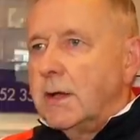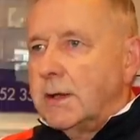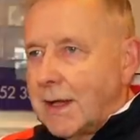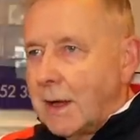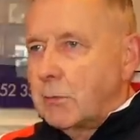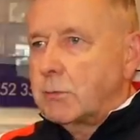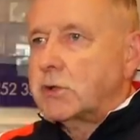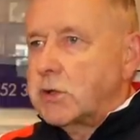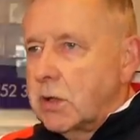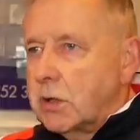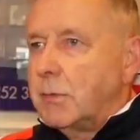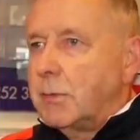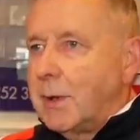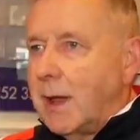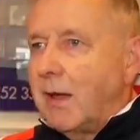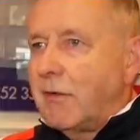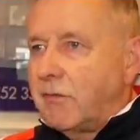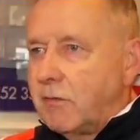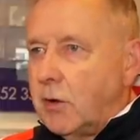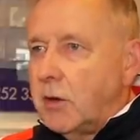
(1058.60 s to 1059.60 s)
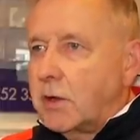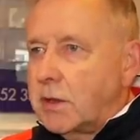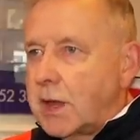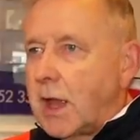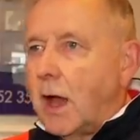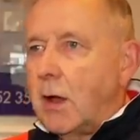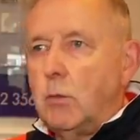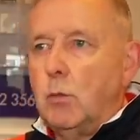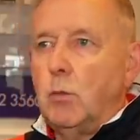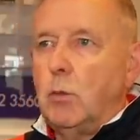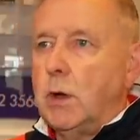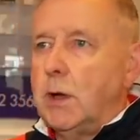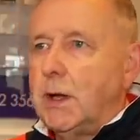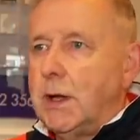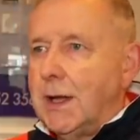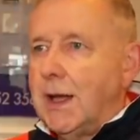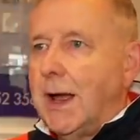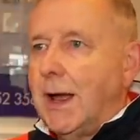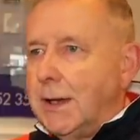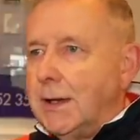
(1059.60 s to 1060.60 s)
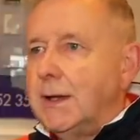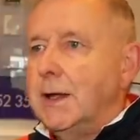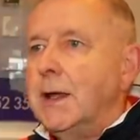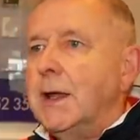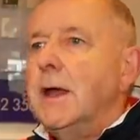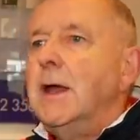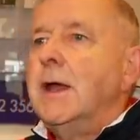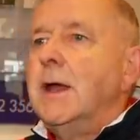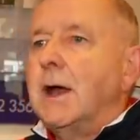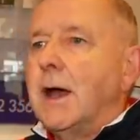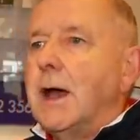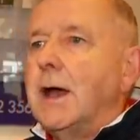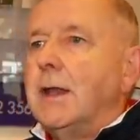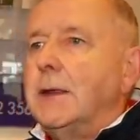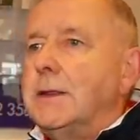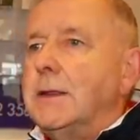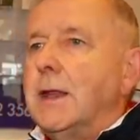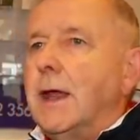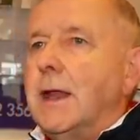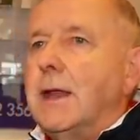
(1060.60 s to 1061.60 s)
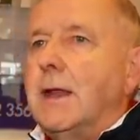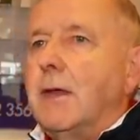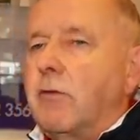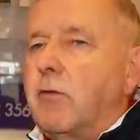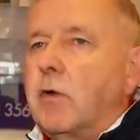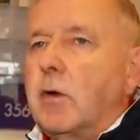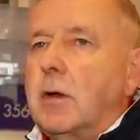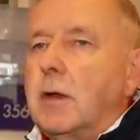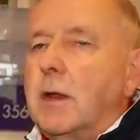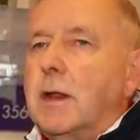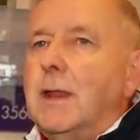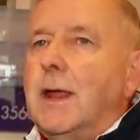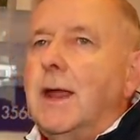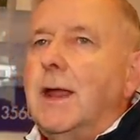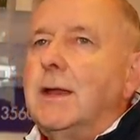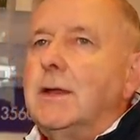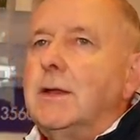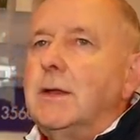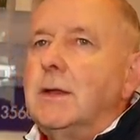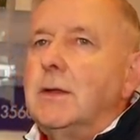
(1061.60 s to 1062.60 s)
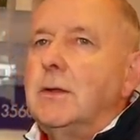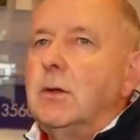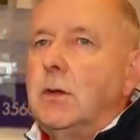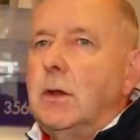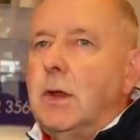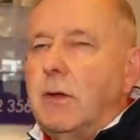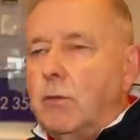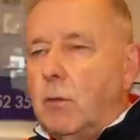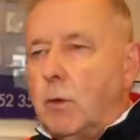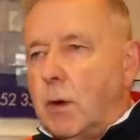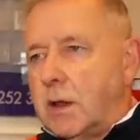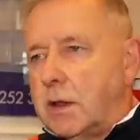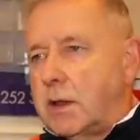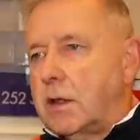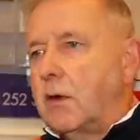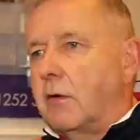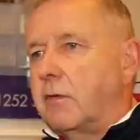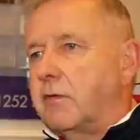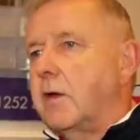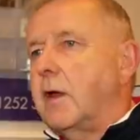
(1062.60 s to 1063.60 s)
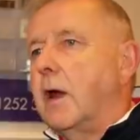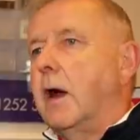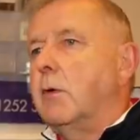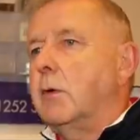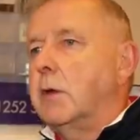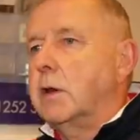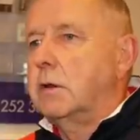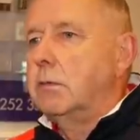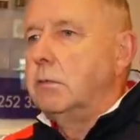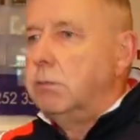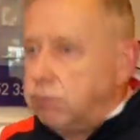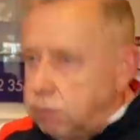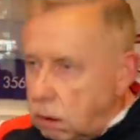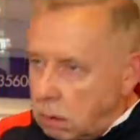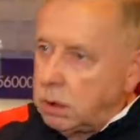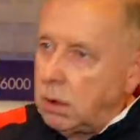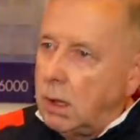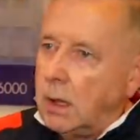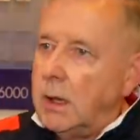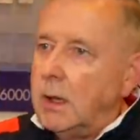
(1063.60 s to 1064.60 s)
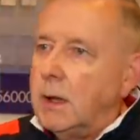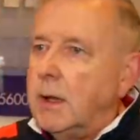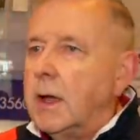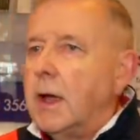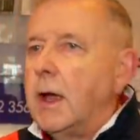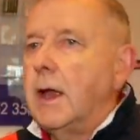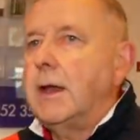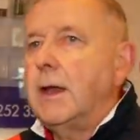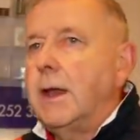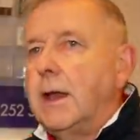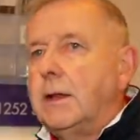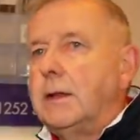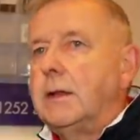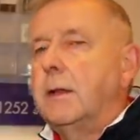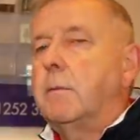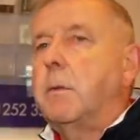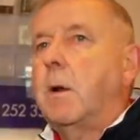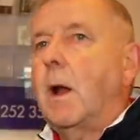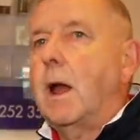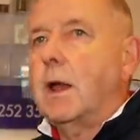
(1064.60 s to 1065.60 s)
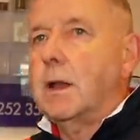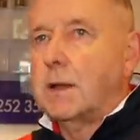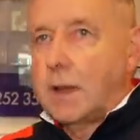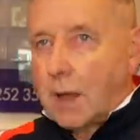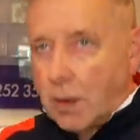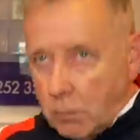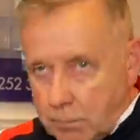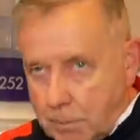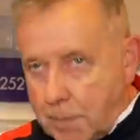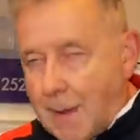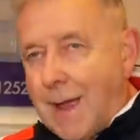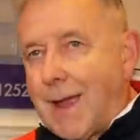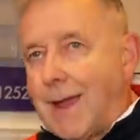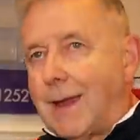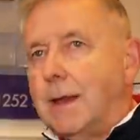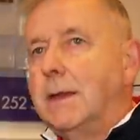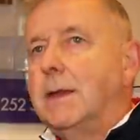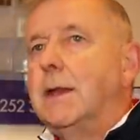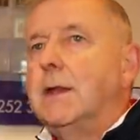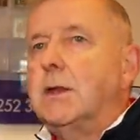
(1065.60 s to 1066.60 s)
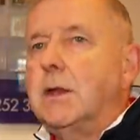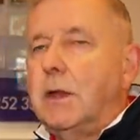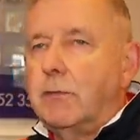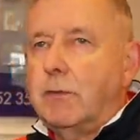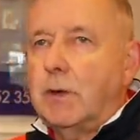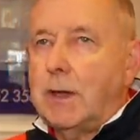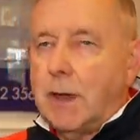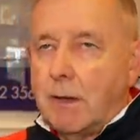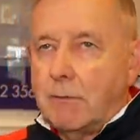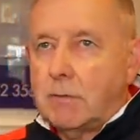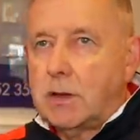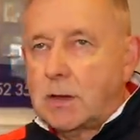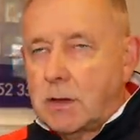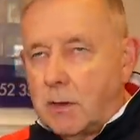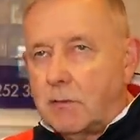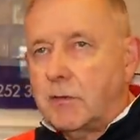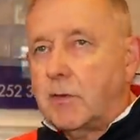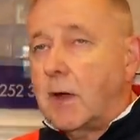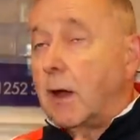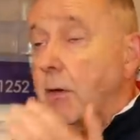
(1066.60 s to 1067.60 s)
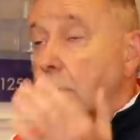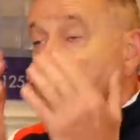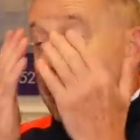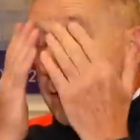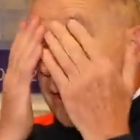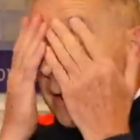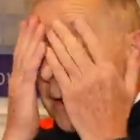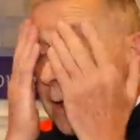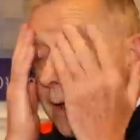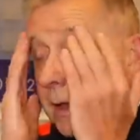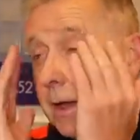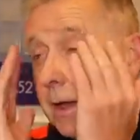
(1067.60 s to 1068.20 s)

That was gonna be our first home win in eight and everything. And then you give away a soft goal and it's, and then the players go bang, and then you give another soft goal away.